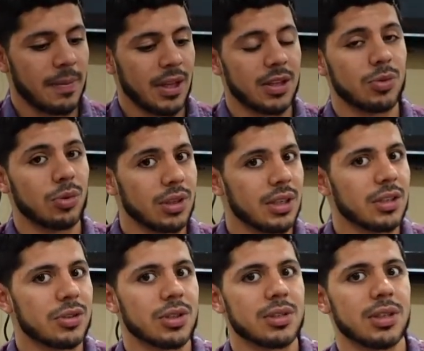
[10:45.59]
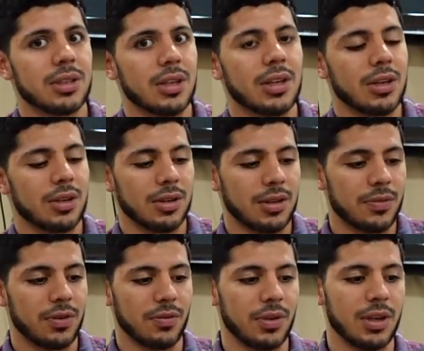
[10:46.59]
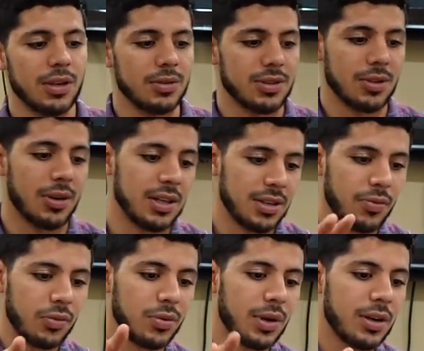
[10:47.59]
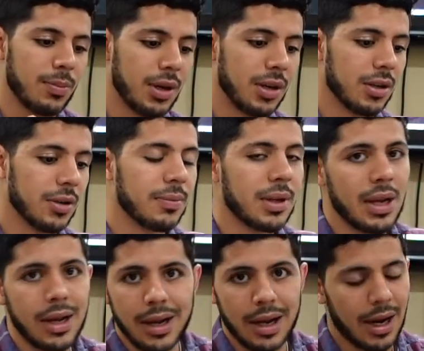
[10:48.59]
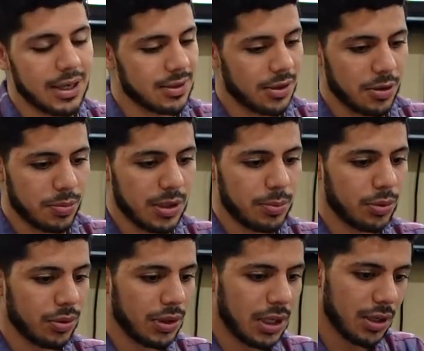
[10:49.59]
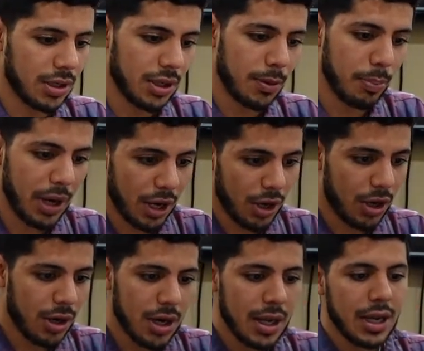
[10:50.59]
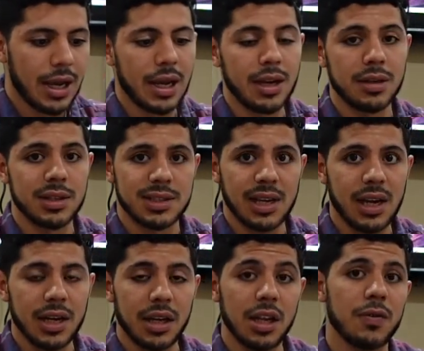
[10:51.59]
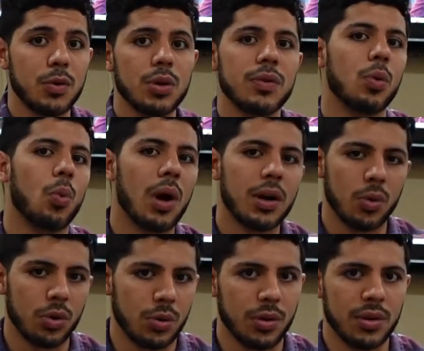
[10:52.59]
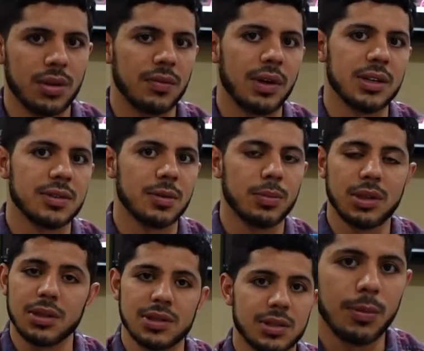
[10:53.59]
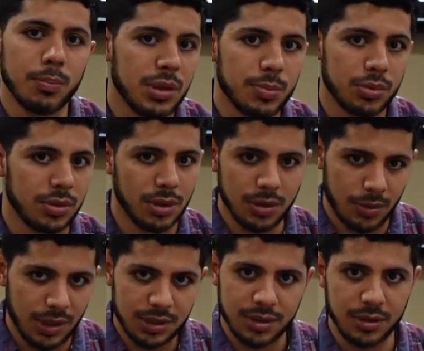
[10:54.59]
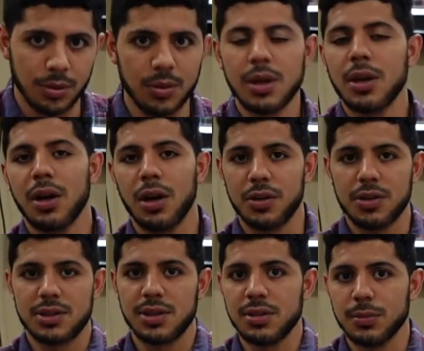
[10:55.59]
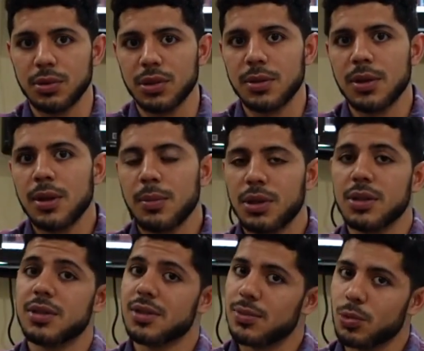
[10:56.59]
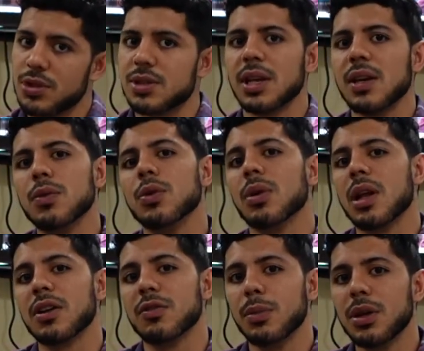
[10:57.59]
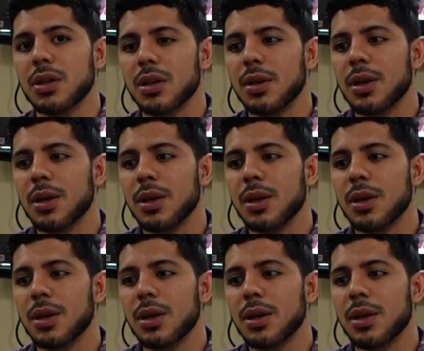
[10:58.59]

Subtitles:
It's really interesting to hear the different videos, so I definitely recommend it. Ask other people and compare and decide if you even want to work with an advisor, because some people don't want to, understandably, because it would save you a lot of money,